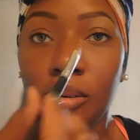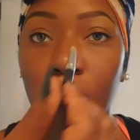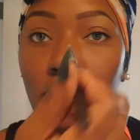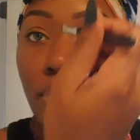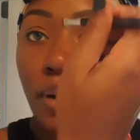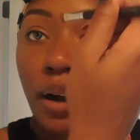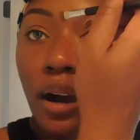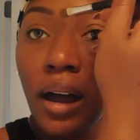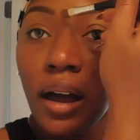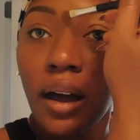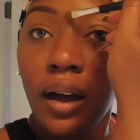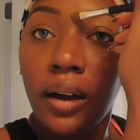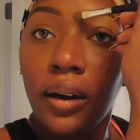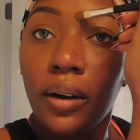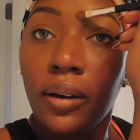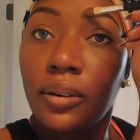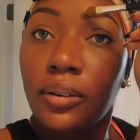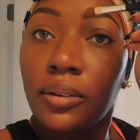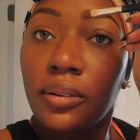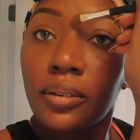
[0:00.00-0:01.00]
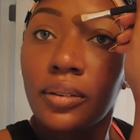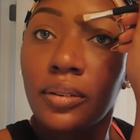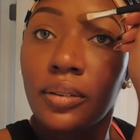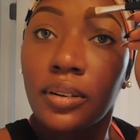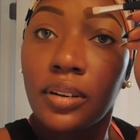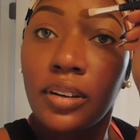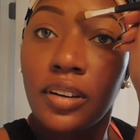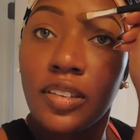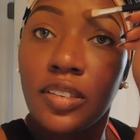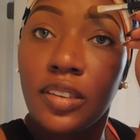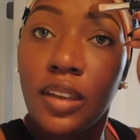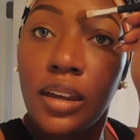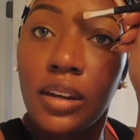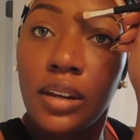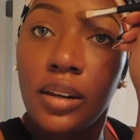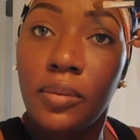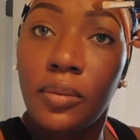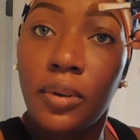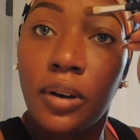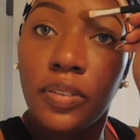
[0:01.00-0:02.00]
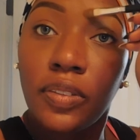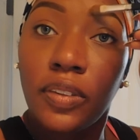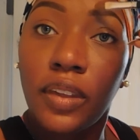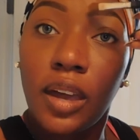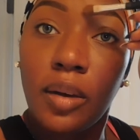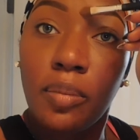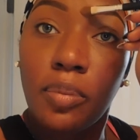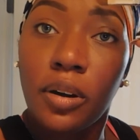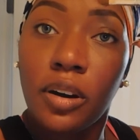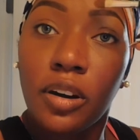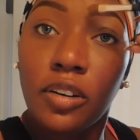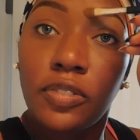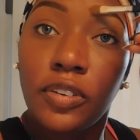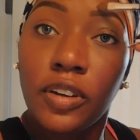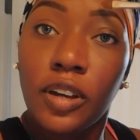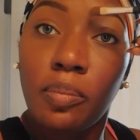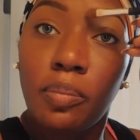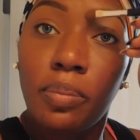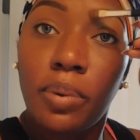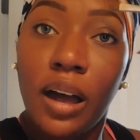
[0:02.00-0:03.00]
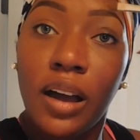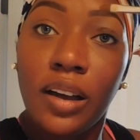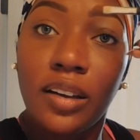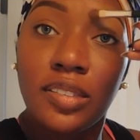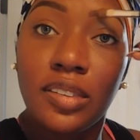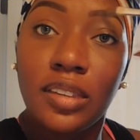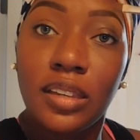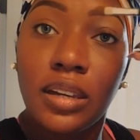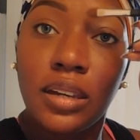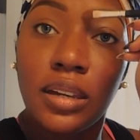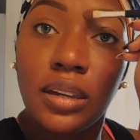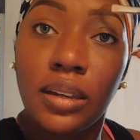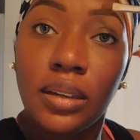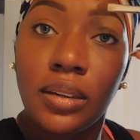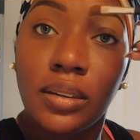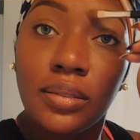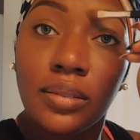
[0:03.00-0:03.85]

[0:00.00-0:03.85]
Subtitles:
brow because I didn't want that perfect boxy